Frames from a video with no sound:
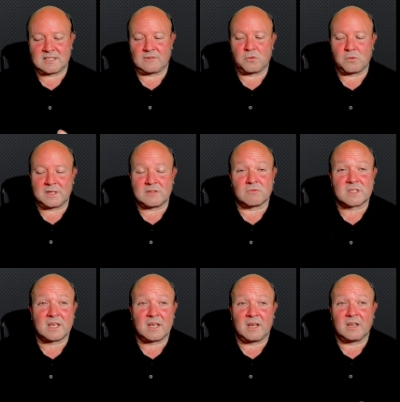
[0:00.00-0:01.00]
of all this
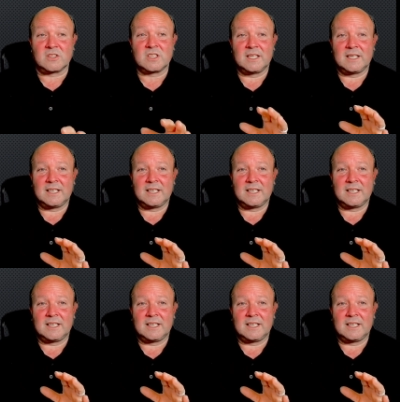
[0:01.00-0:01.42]
research.